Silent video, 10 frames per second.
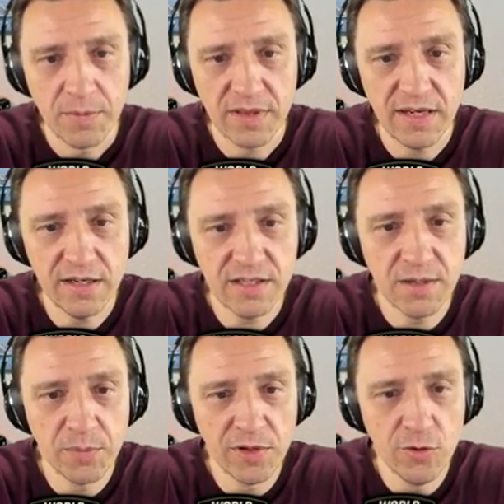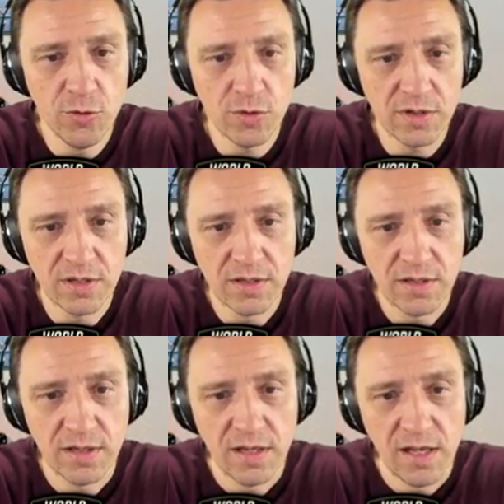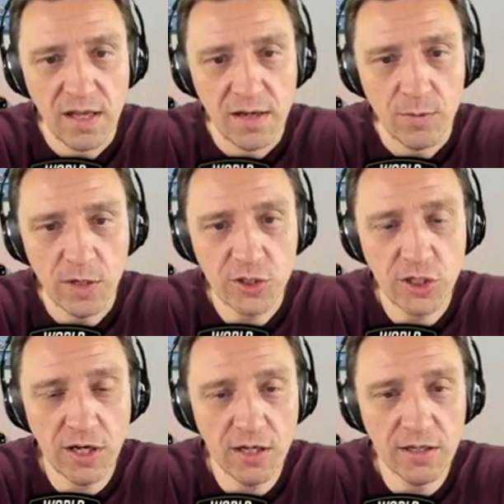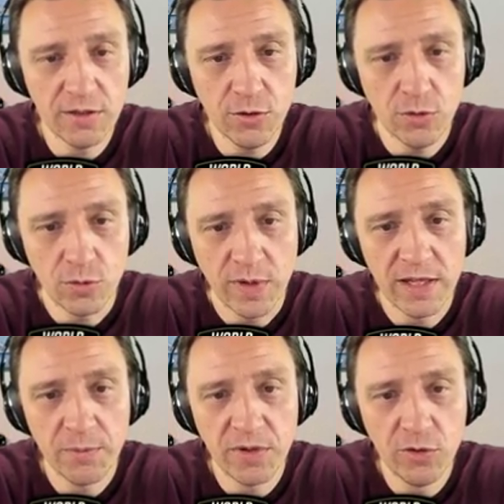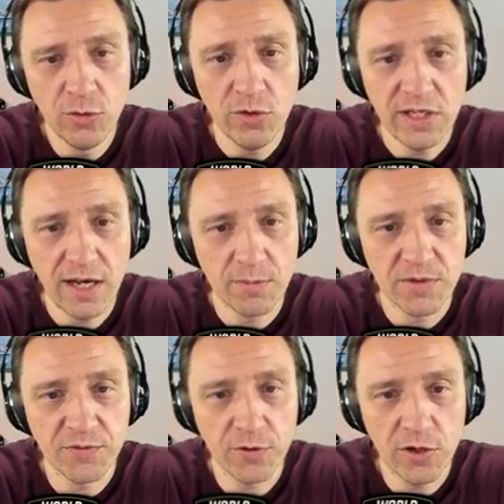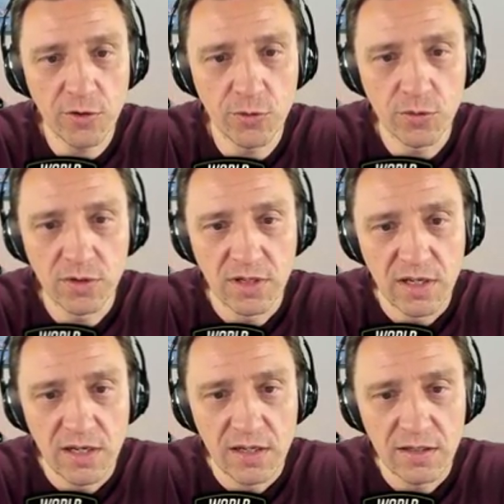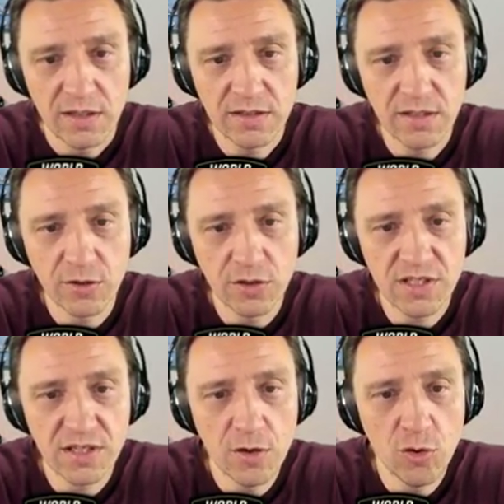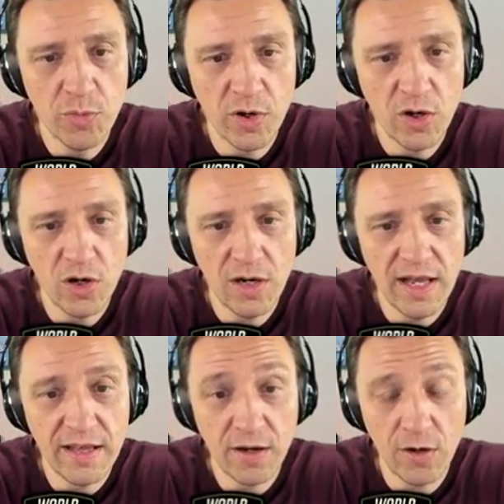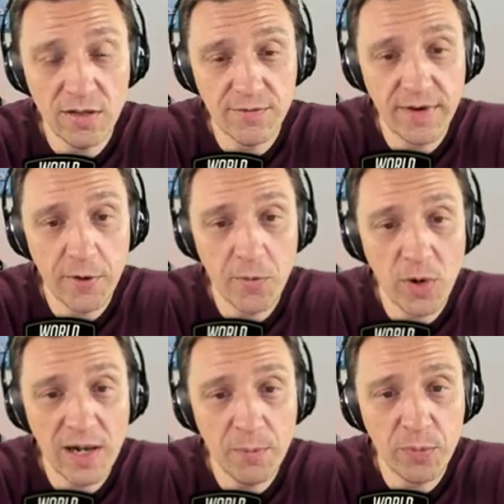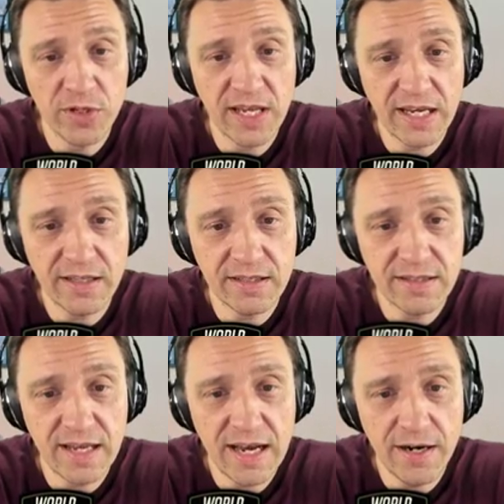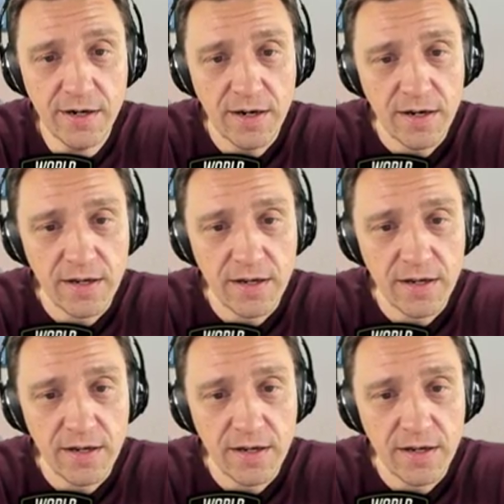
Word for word: But there's the balloon. What you gonna do when the balloon comes for you? There's a good snowball and also very well predicted there.